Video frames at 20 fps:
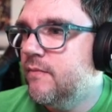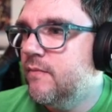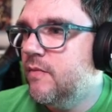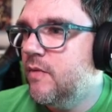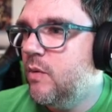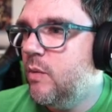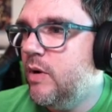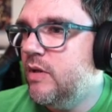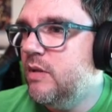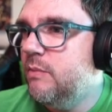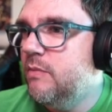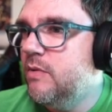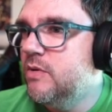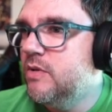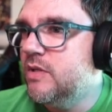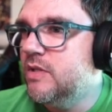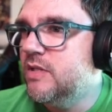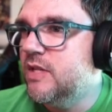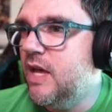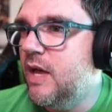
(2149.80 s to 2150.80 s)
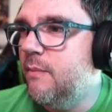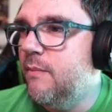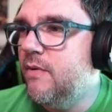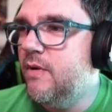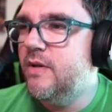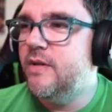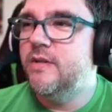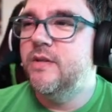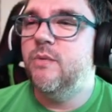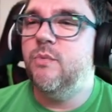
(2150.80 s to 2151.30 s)
Why did the music stop?
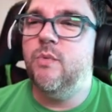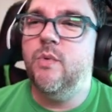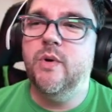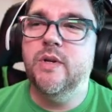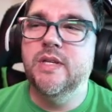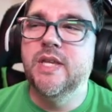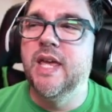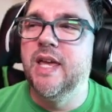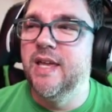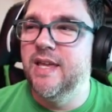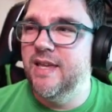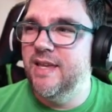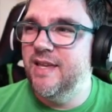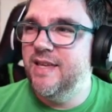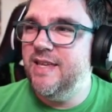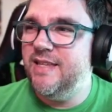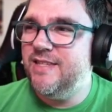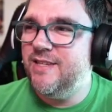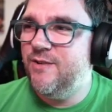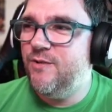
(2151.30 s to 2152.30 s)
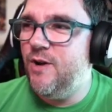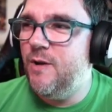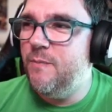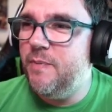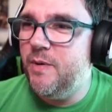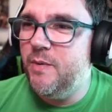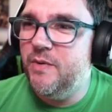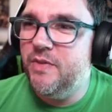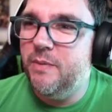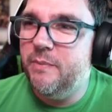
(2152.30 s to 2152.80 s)
It always gets
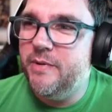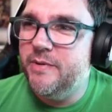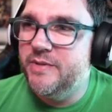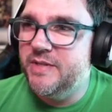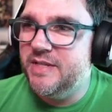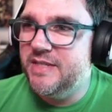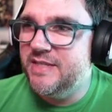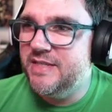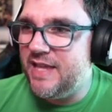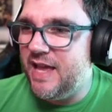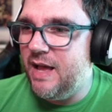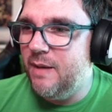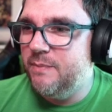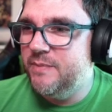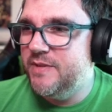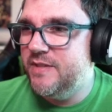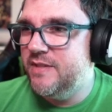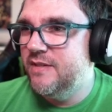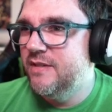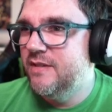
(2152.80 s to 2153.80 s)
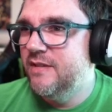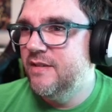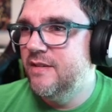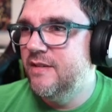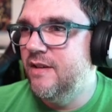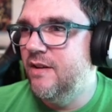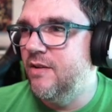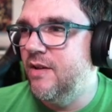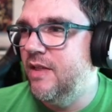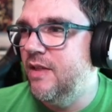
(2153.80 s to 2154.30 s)
creepy when the music stops.
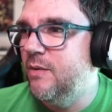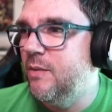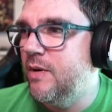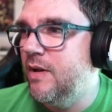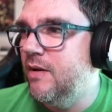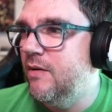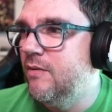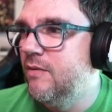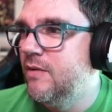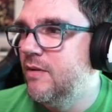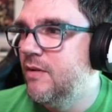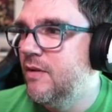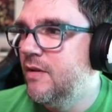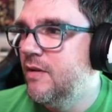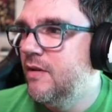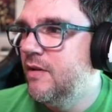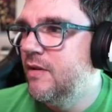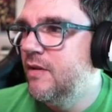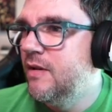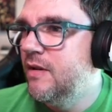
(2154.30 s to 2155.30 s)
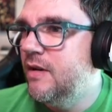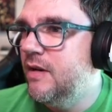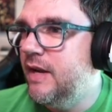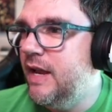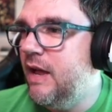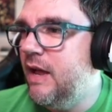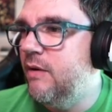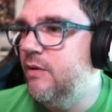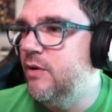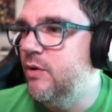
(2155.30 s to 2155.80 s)
Okay, there we go.
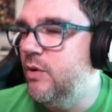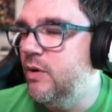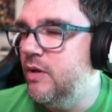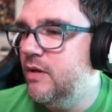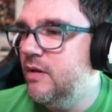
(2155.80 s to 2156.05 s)
Now do it.